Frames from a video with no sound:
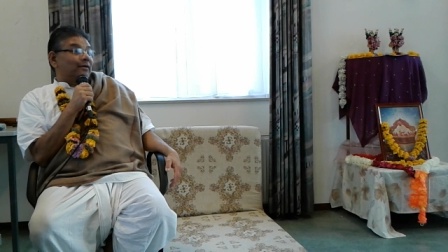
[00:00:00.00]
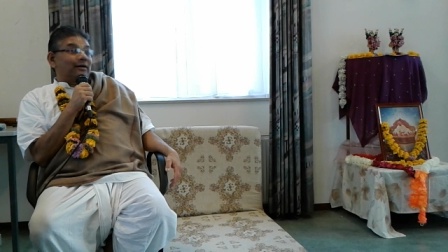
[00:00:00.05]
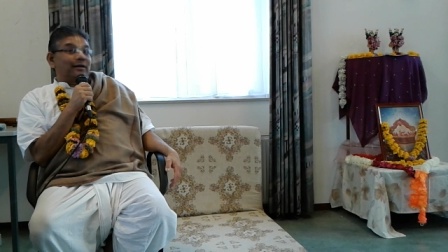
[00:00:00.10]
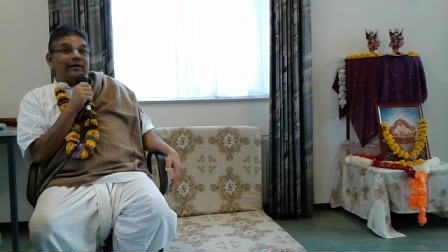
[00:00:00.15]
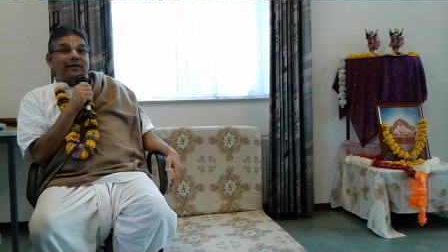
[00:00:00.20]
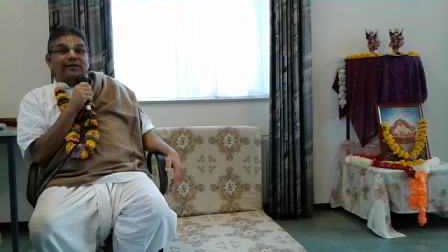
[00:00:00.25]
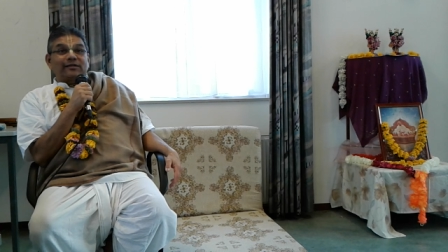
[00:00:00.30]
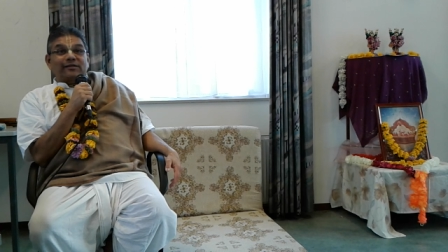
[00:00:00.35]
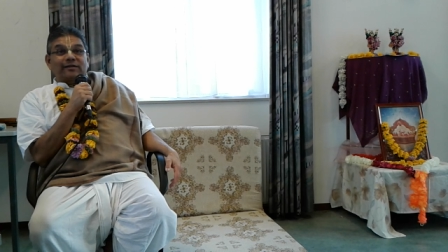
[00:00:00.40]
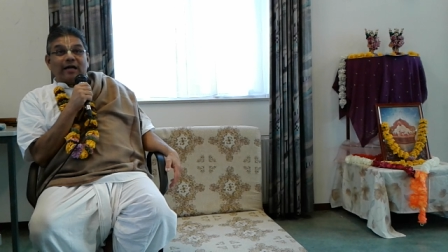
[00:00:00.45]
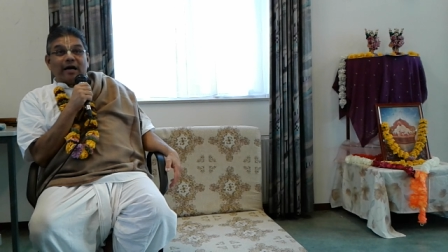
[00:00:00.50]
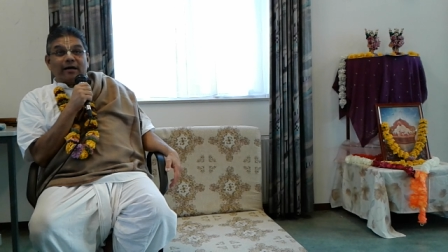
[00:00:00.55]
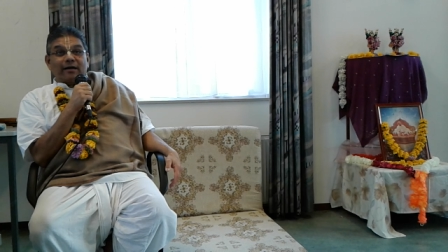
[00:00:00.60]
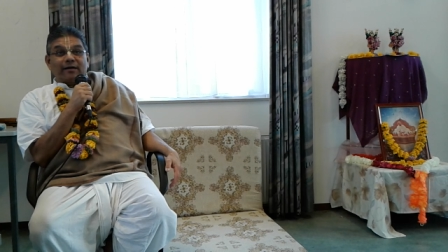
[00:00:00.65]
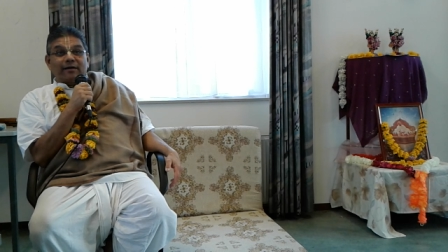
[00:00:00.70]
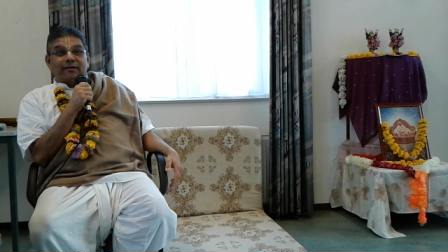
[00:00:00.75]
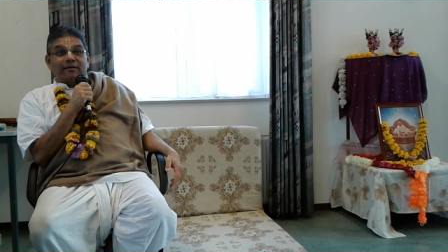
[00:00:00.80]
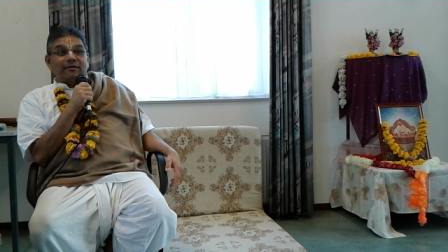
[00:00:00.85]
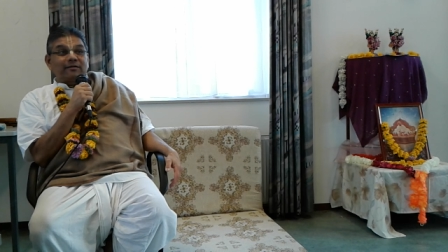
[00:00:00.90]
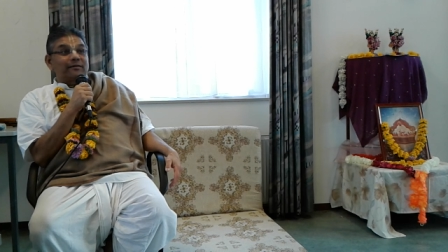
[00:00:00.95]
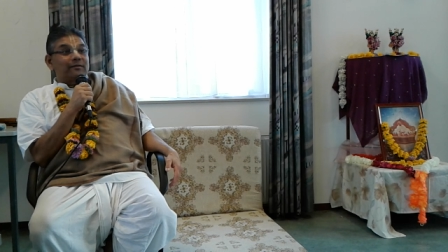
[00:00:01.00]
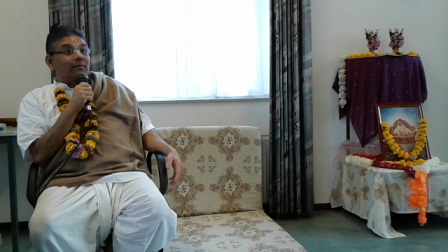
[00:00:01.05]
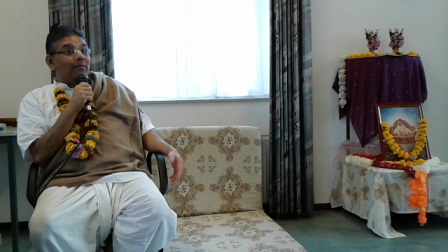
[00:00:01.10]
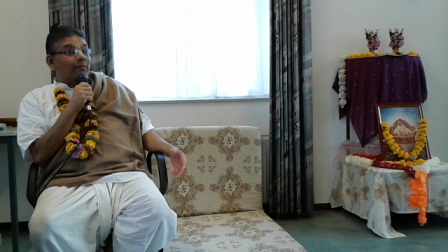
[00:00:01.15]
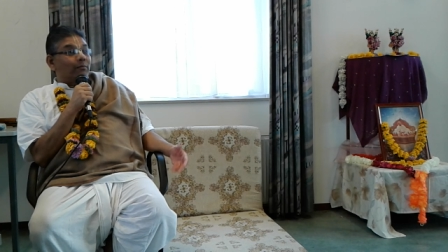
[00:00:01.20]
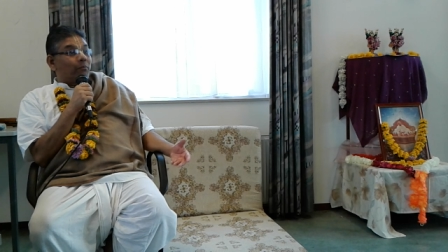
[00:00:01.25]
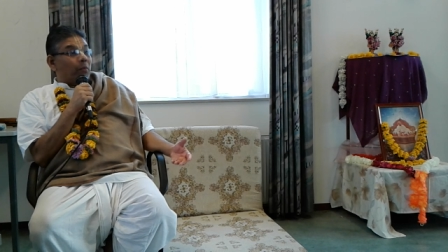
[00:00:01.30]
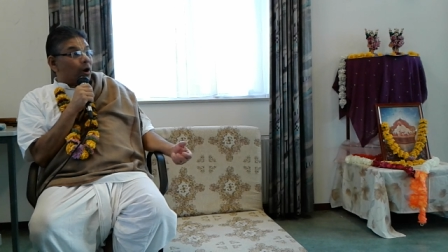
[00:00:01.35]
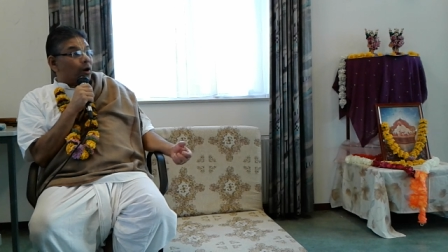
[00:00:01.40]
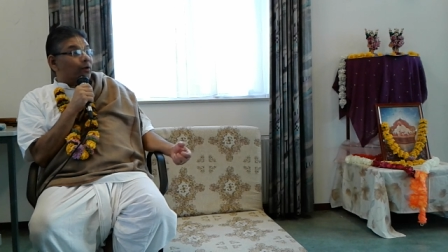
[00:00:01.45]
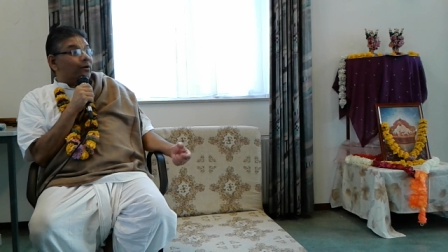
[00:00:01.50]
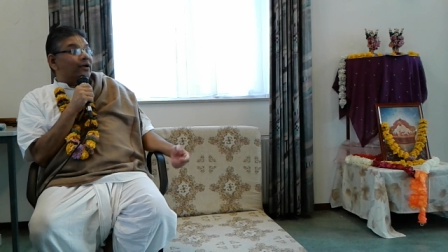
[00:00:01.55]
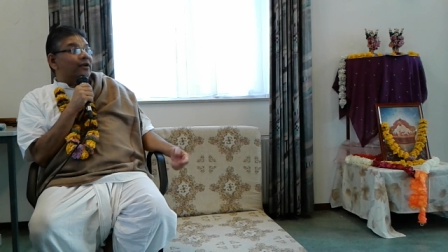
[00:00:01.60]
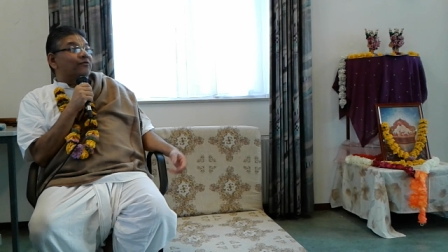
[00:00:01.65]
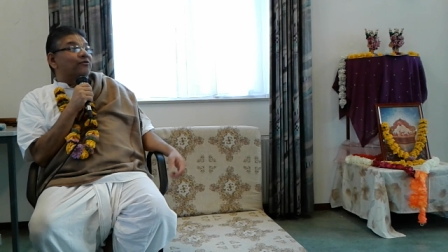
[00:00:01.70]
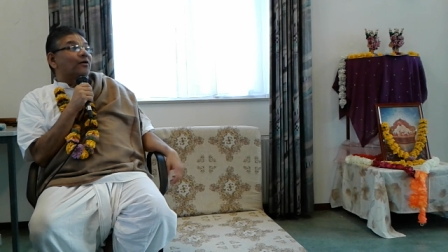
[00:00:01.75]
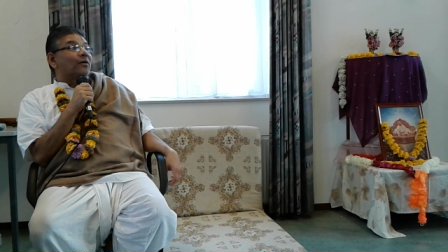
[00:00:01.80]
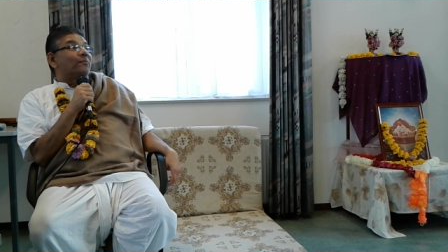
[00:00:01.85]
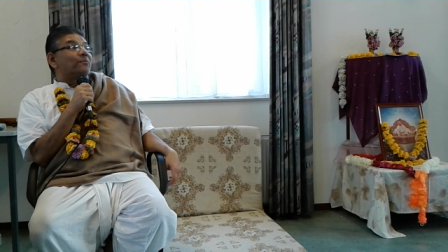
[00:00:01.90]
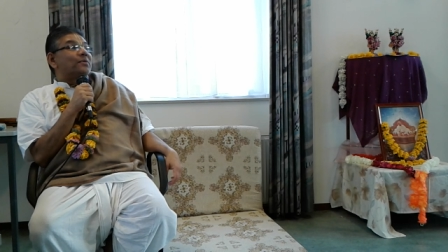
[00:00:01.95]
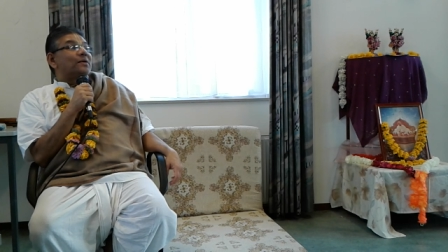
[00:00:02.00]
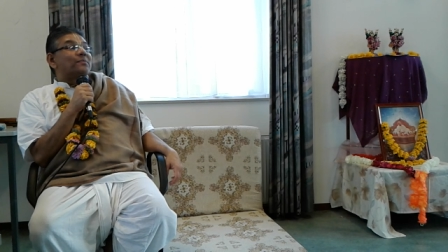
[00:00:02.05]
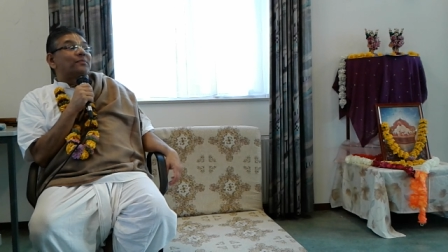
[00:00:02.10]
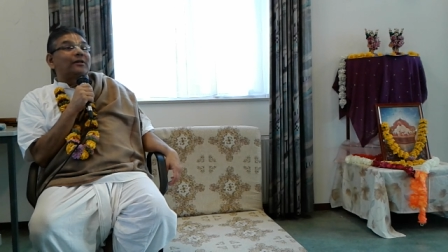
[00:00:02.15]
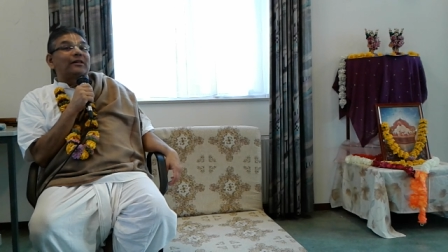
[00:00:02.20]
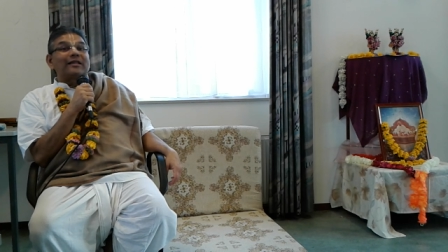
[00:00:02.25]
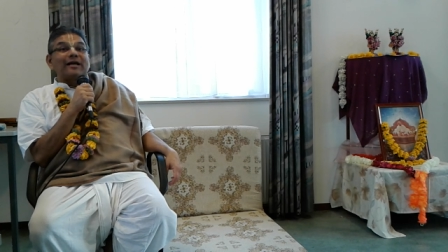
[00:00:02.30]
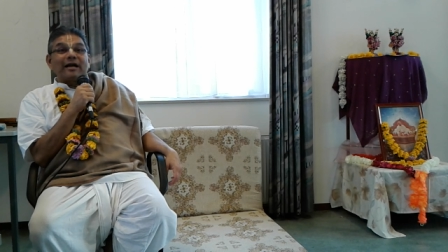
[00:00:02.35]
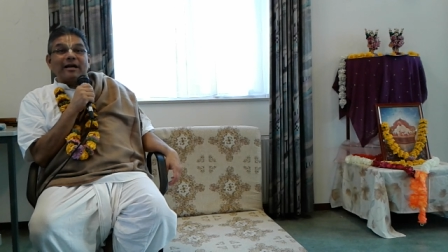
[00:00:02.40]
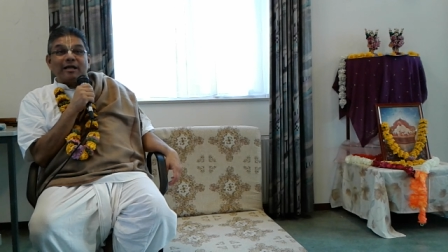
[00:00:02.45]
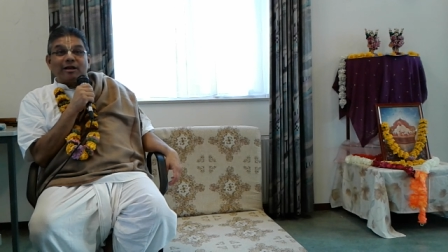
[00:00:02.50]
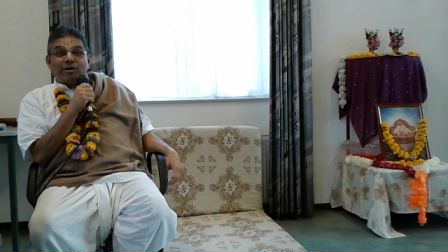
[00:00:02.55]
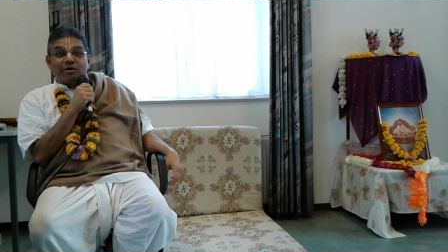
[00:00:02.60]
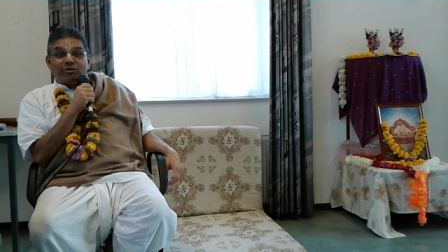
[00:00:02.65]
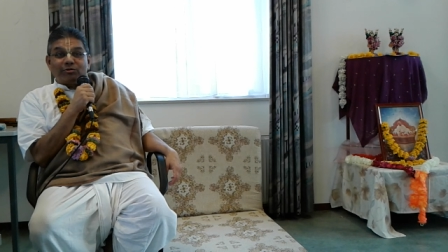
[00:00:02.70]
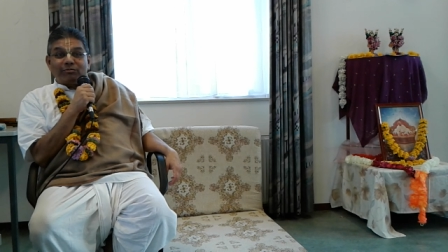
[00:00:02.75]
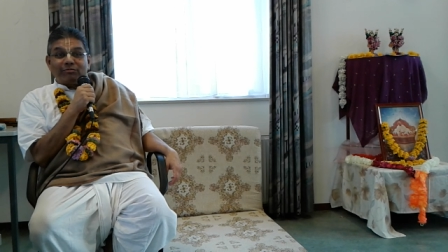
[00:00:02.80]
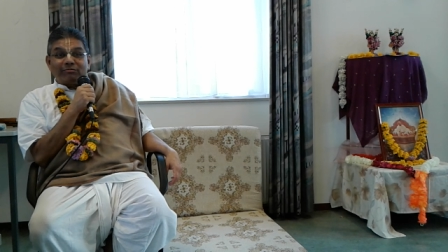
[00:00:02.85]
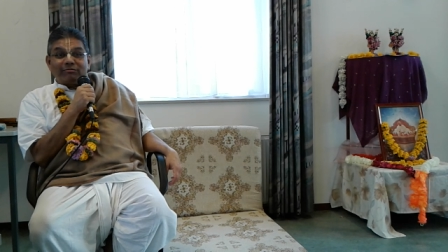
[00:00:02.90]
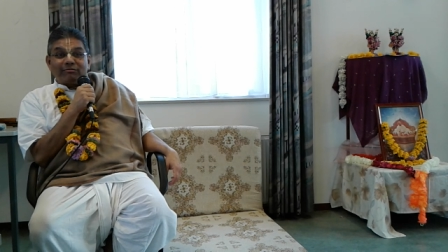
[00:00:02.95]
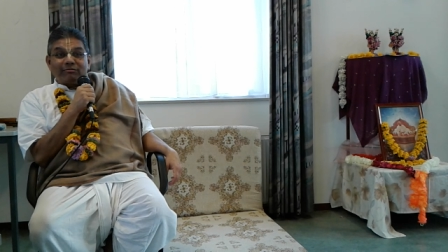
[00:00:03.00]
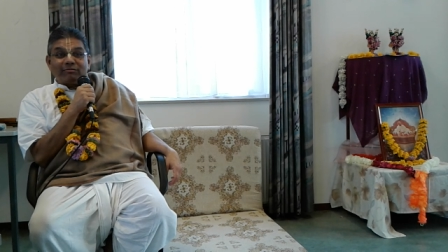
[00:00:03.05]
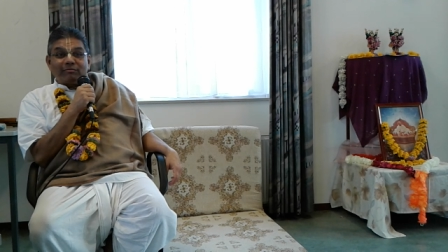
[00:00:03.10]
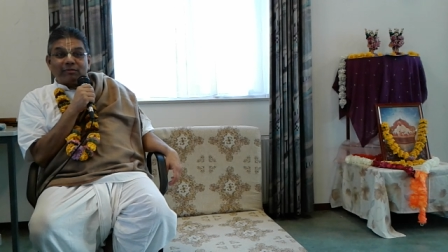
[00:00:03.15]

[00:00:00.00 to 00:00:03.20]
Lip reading: he started borrowing from people that he knew